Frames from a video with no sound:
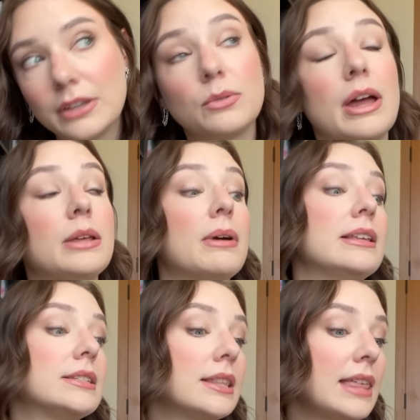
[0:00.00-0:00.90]
So
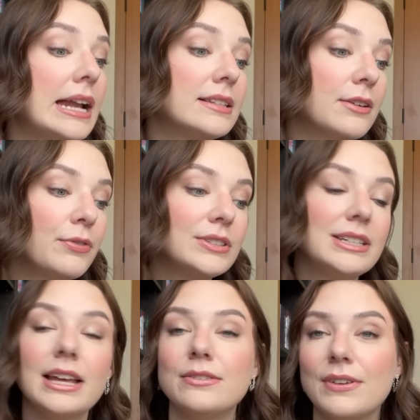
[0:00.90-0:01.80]
anyways, that is it for
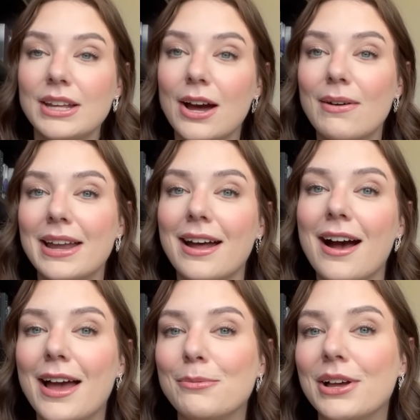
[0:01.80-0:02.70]
today's video, and
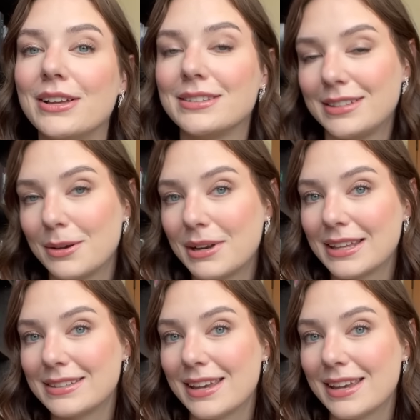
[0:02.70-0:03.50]
I will see you when I see